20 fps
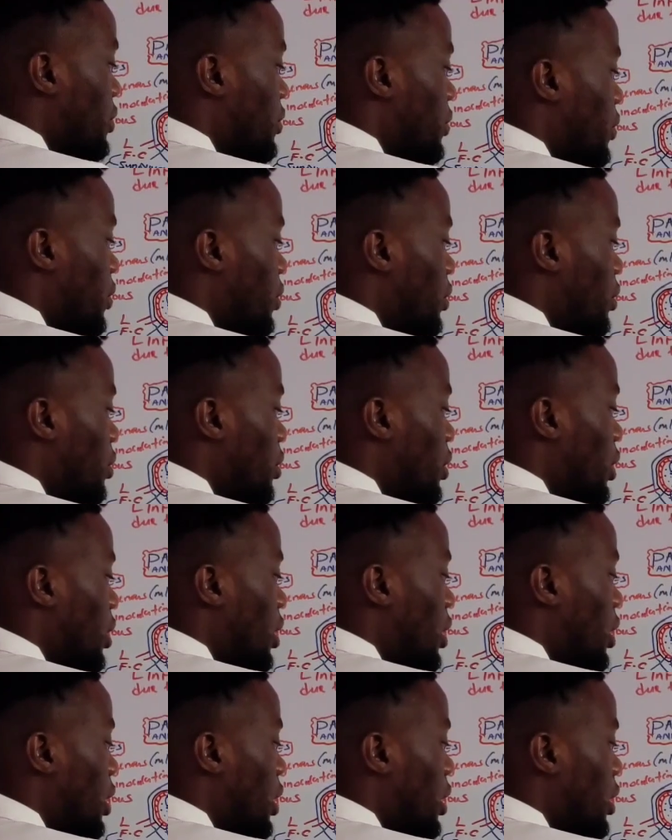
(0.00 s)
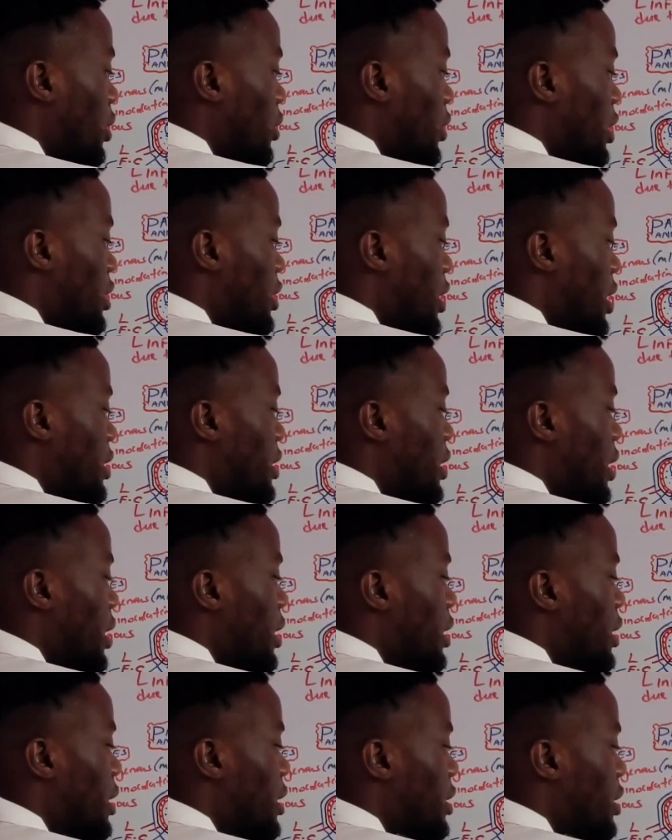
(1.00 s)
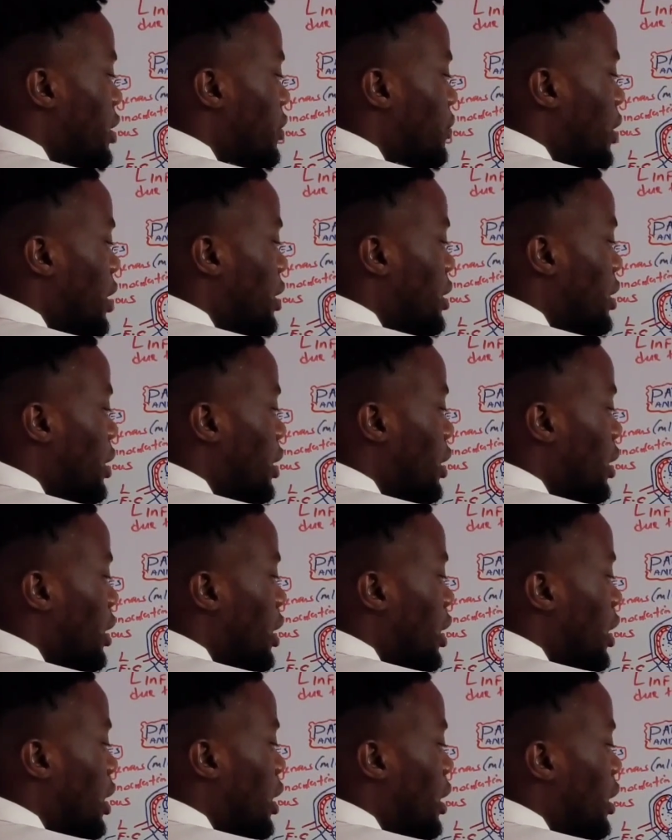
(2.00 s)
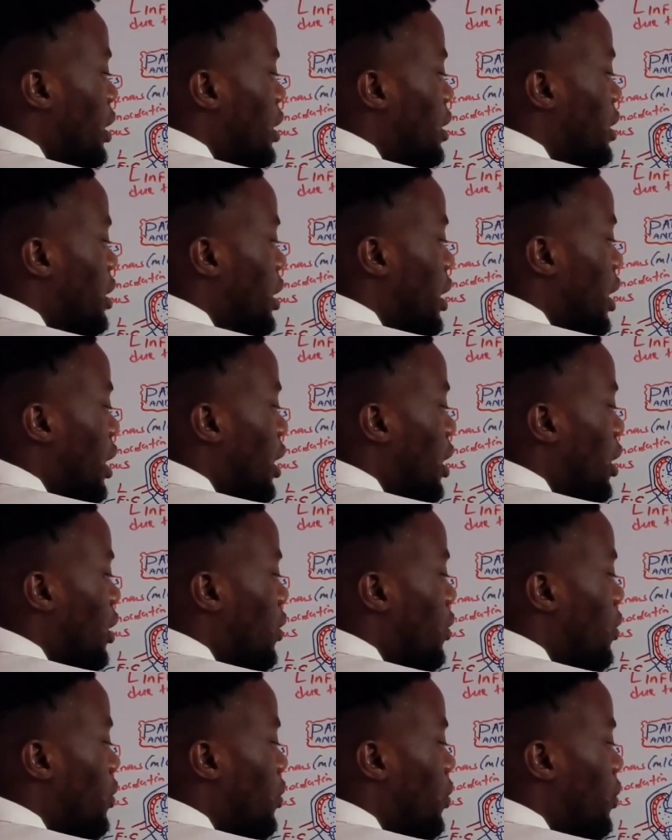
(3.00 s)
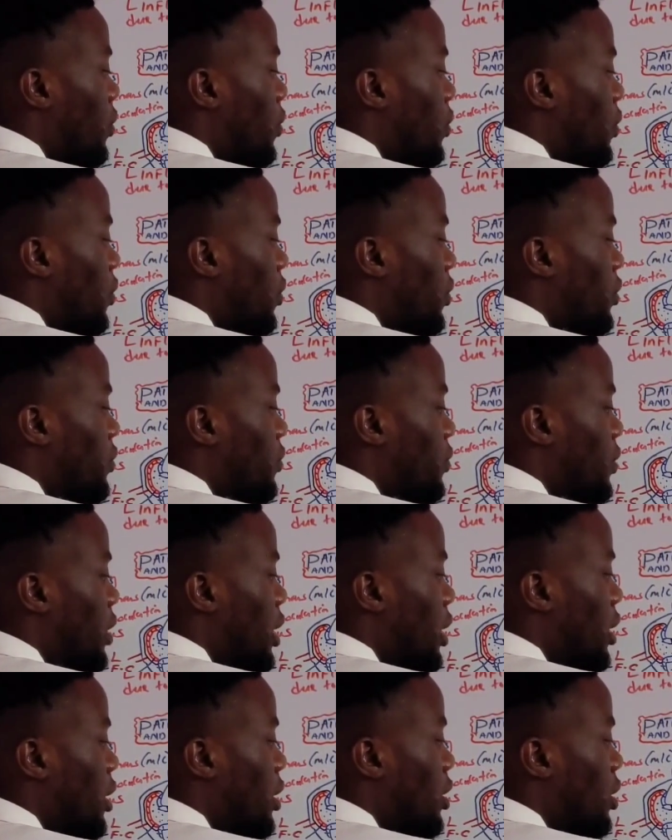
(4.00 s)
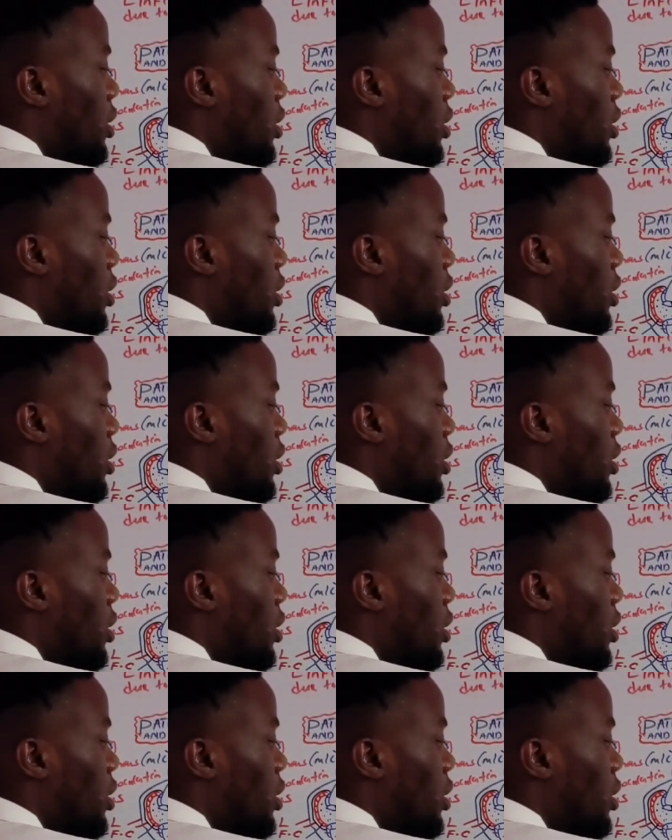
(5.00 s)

So this has the increase in what? Intraocular